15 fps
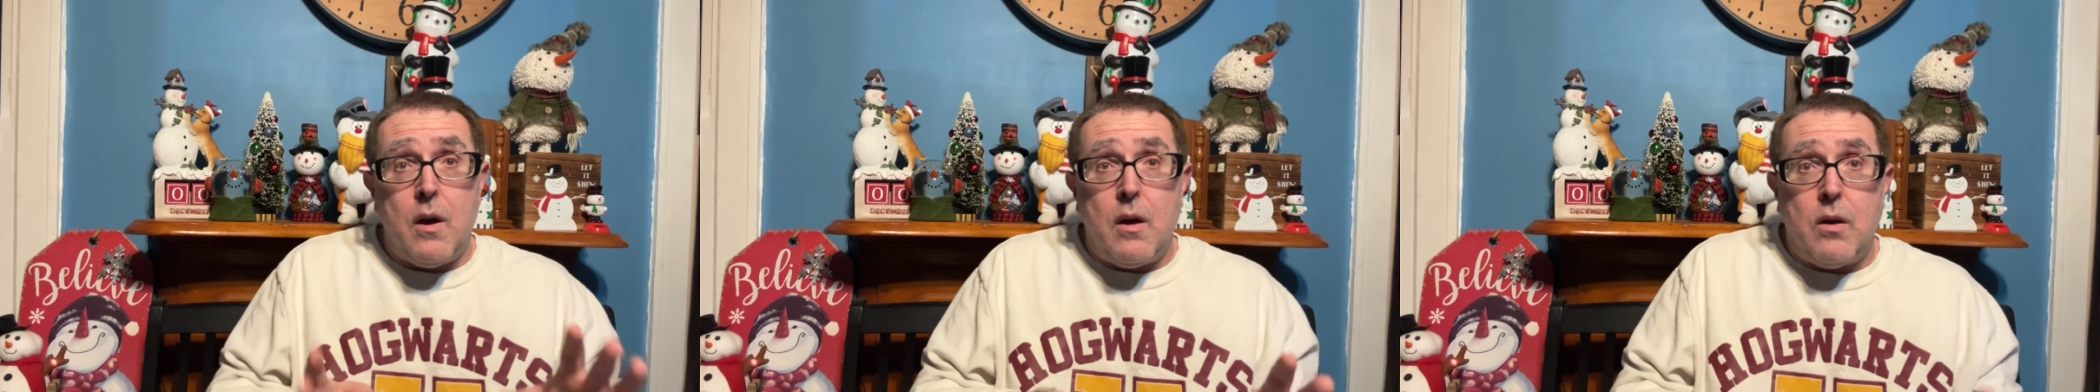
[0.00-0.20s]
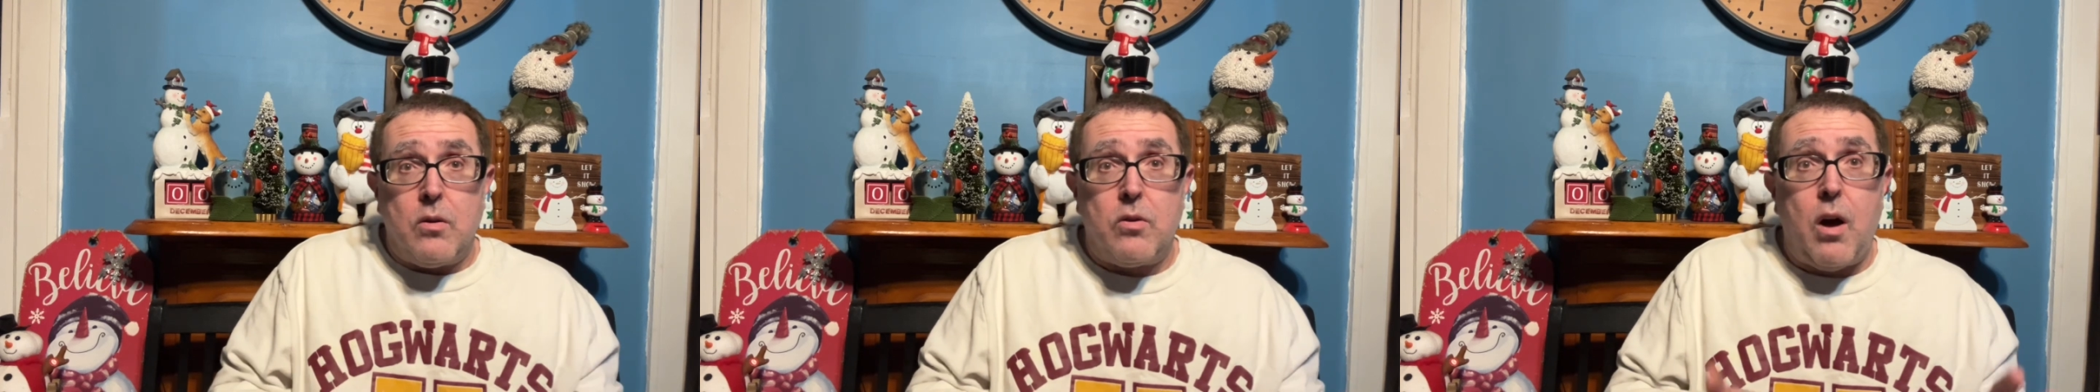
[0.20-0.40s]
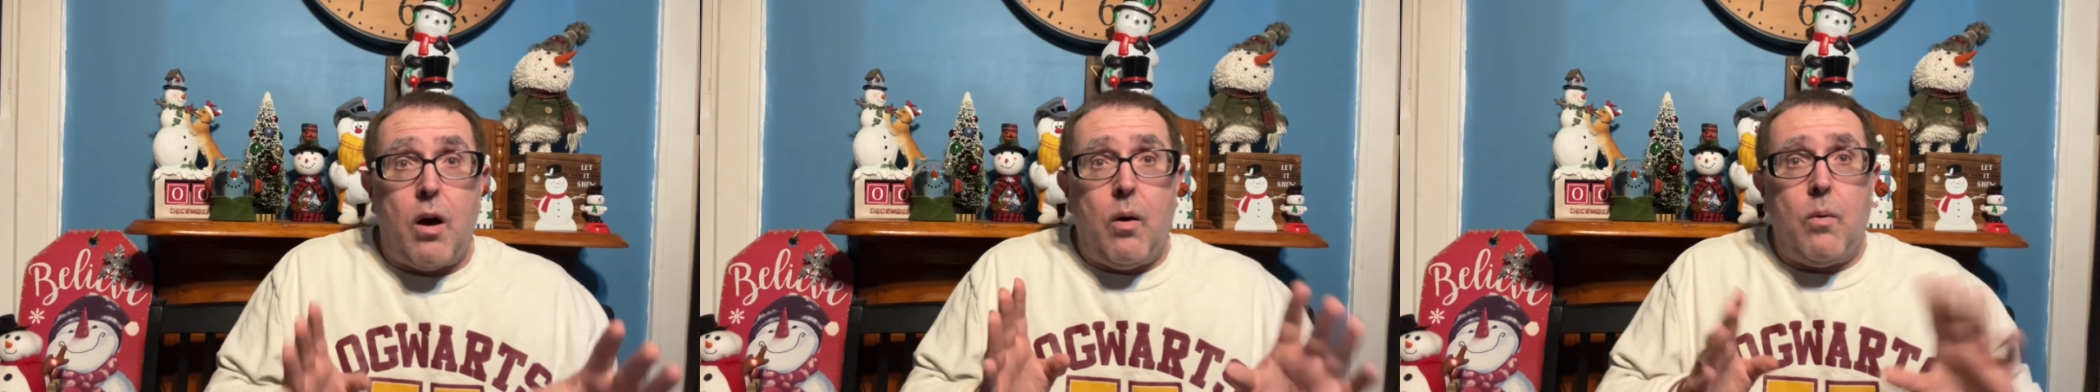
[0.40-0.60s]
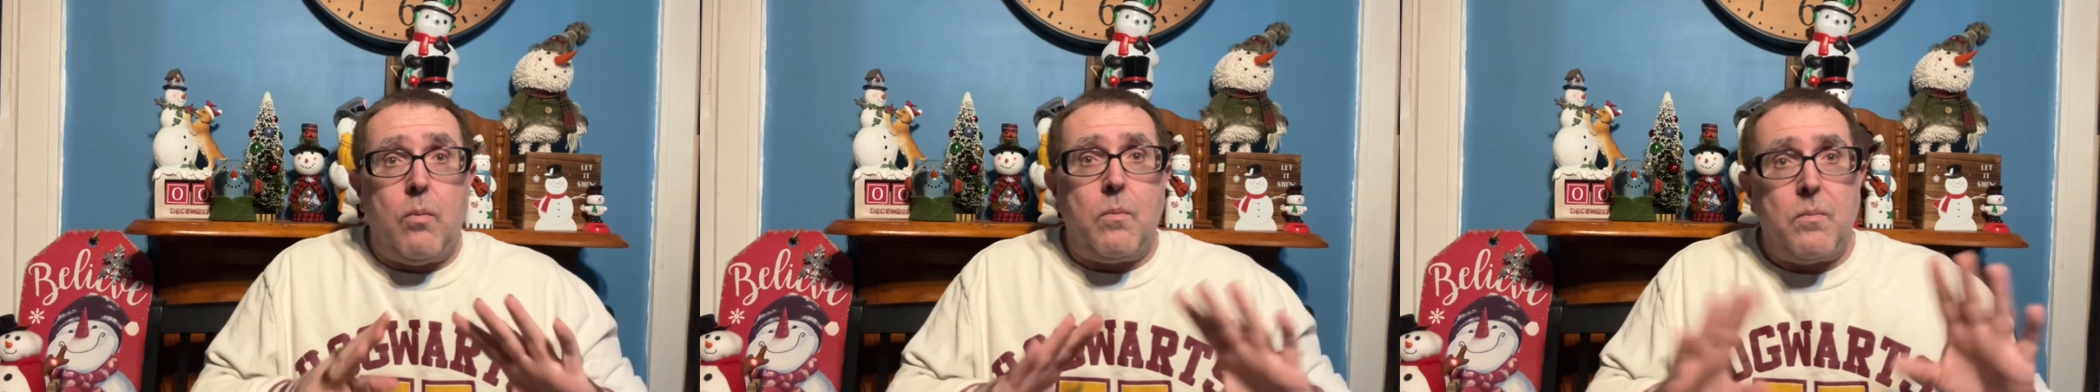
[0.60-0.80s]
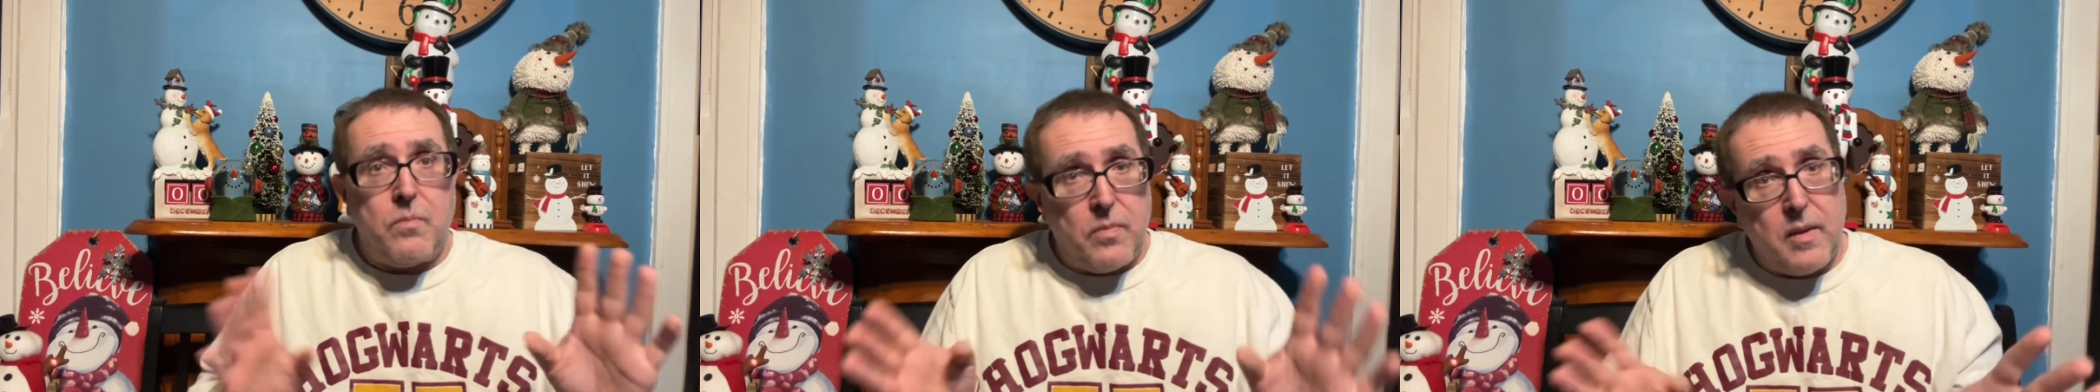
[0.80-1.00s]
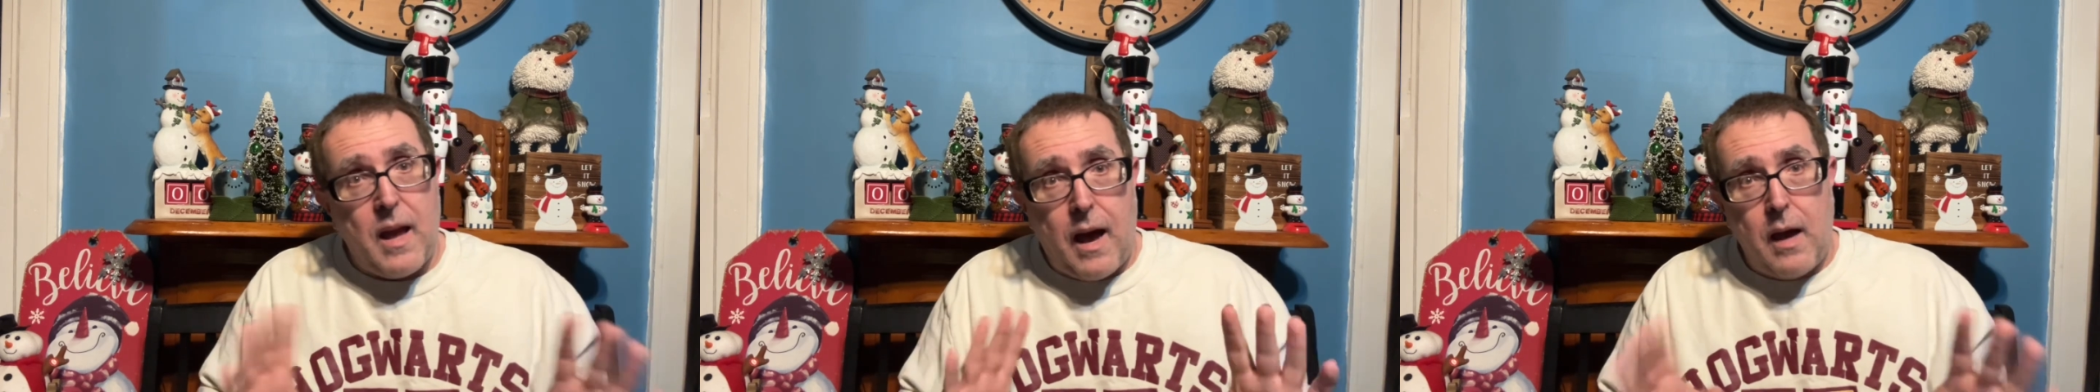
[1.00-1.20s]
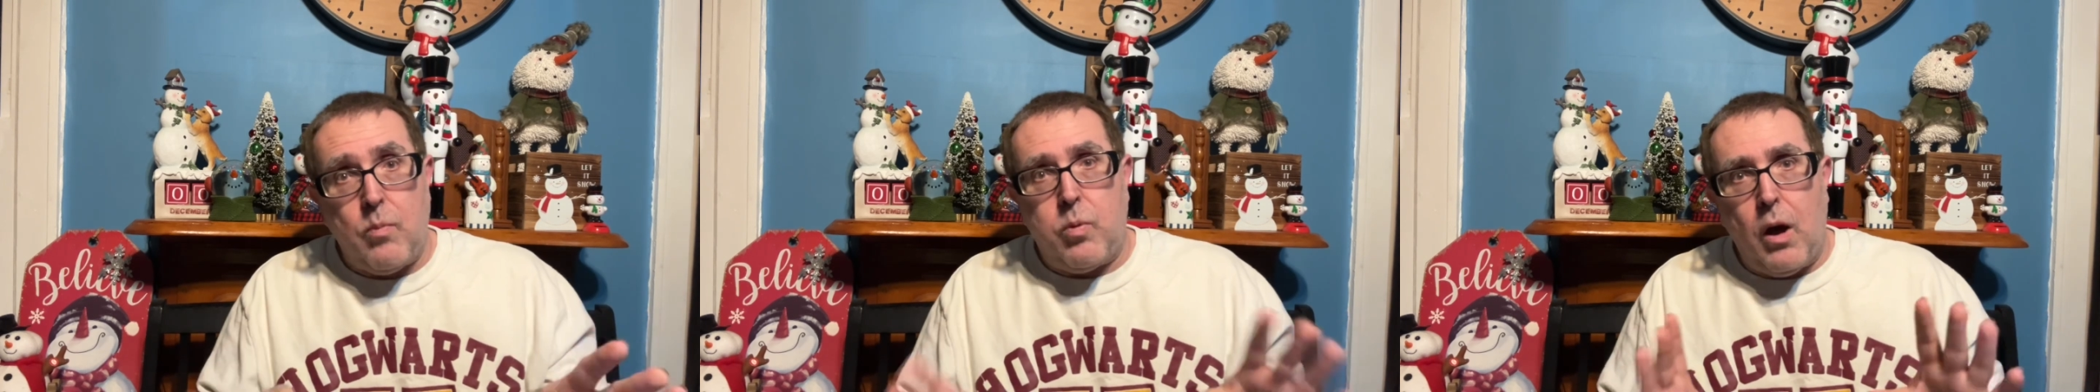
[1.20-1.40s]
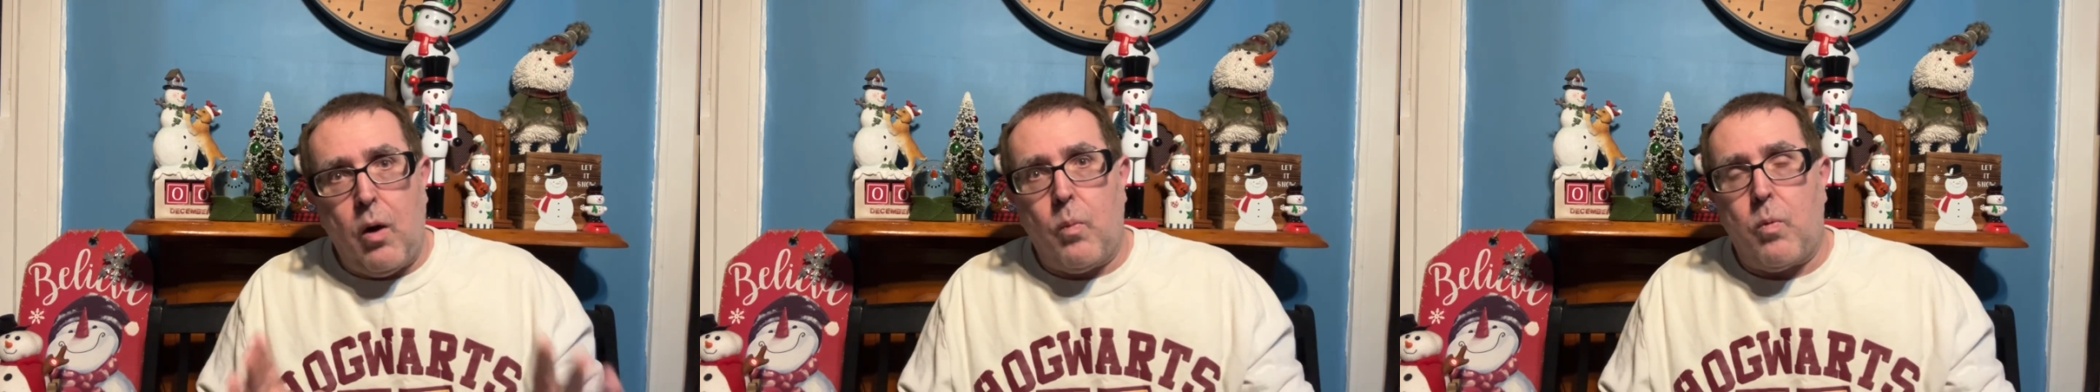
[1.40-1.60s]
So I
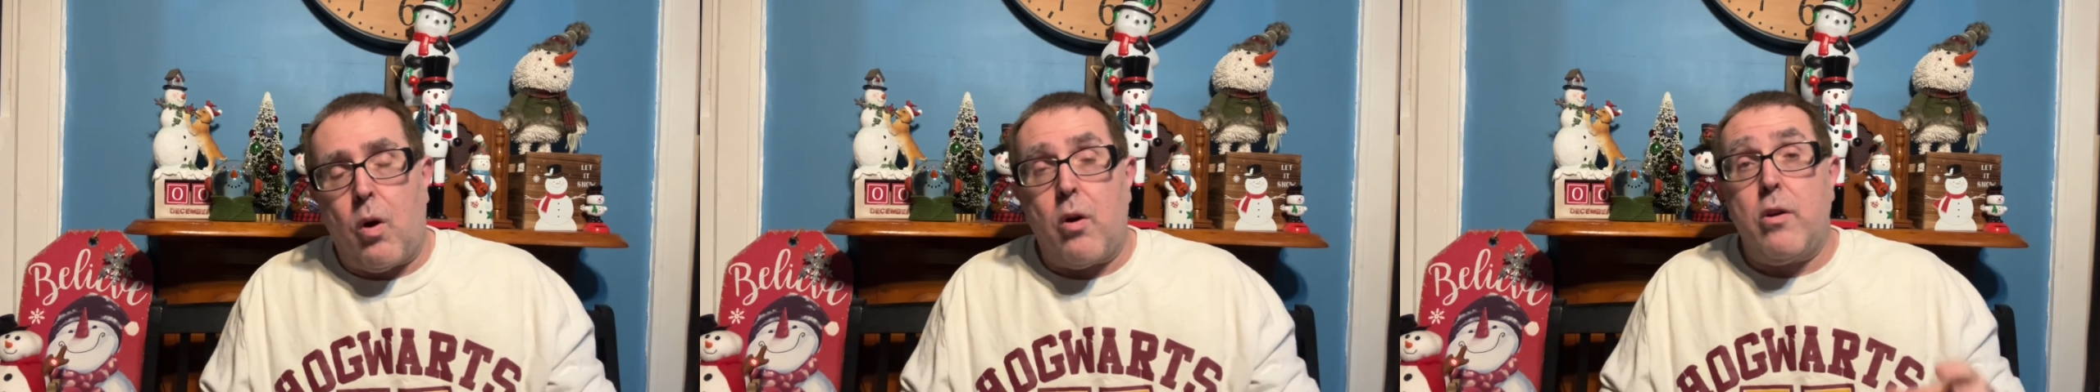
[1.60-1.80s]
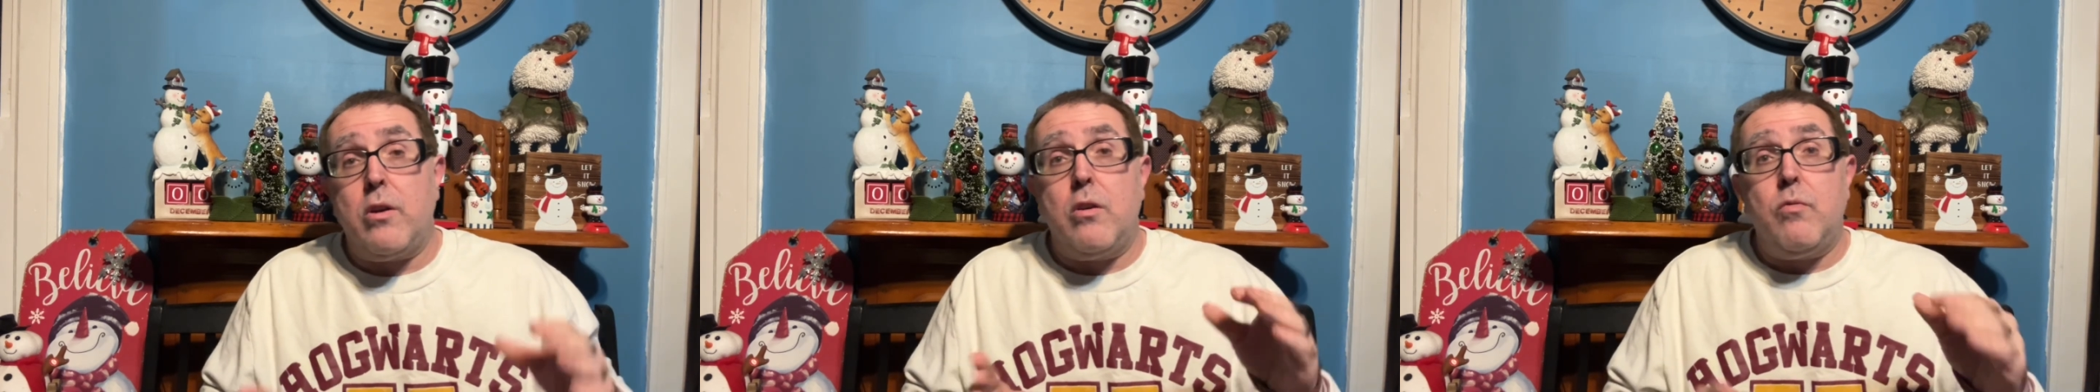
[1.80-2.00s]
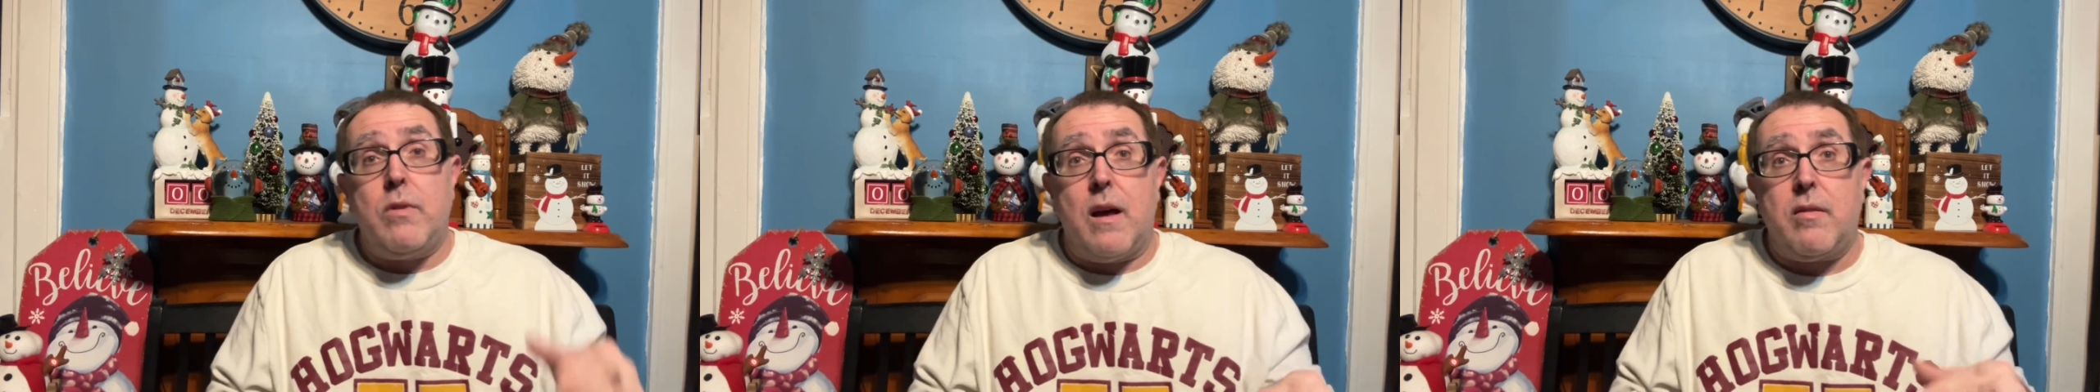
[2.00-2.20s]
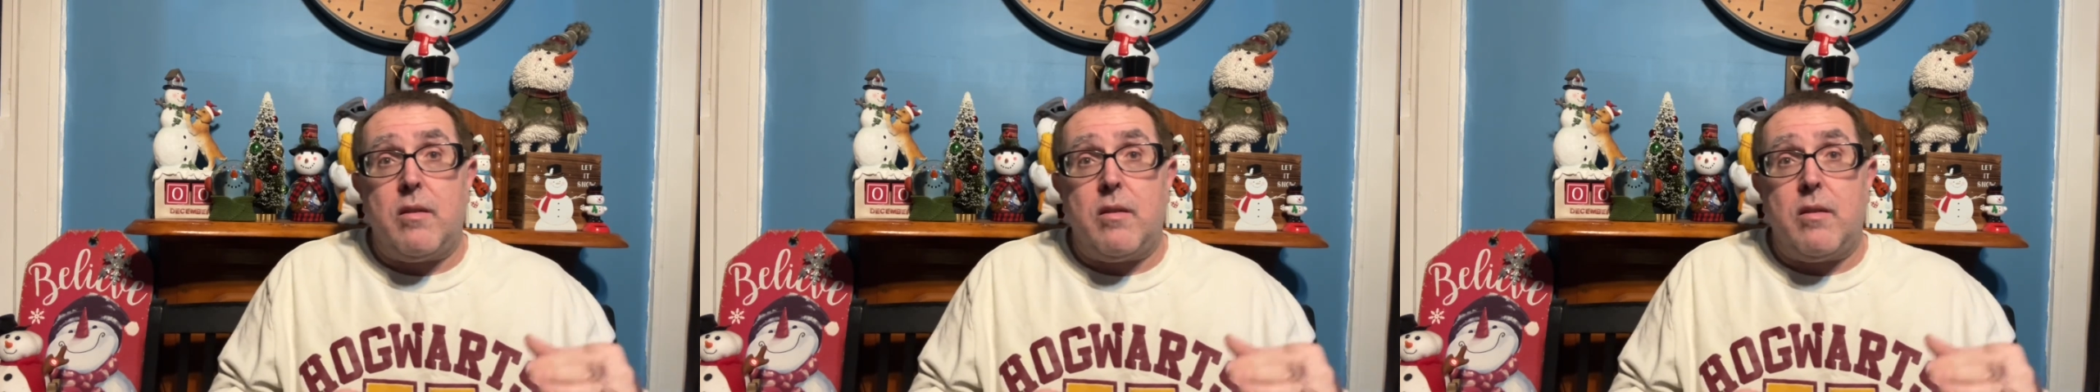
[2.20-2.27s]
will warn you that